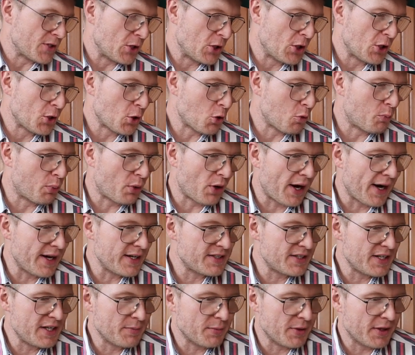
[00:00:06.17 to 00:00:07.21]
a little
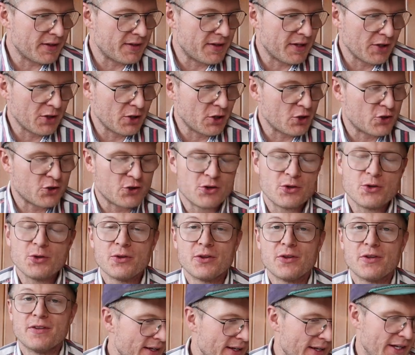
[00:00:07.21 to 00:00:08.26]
pricey, but tell you the
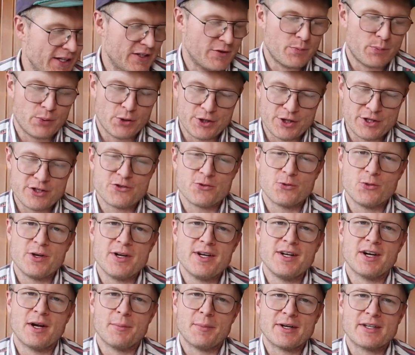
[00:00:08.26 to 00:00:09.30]
truth, it's pretty
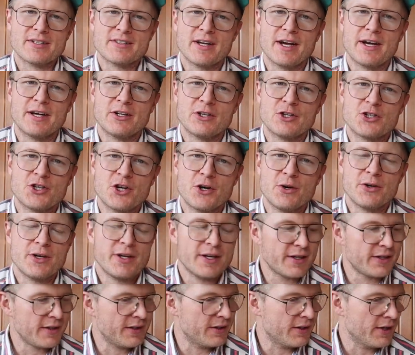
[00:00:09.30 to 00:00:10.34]
sweet, and I'm excited to show
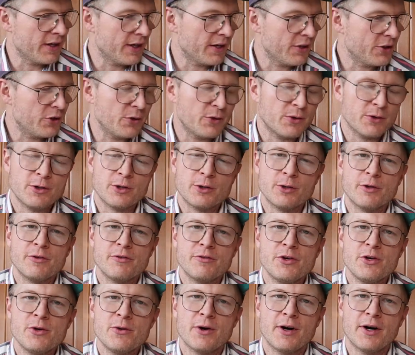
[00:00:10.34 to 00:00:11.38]
you and uh, do a little
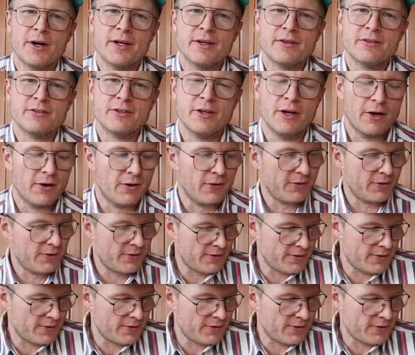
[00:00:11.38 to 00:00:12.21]
review on it. So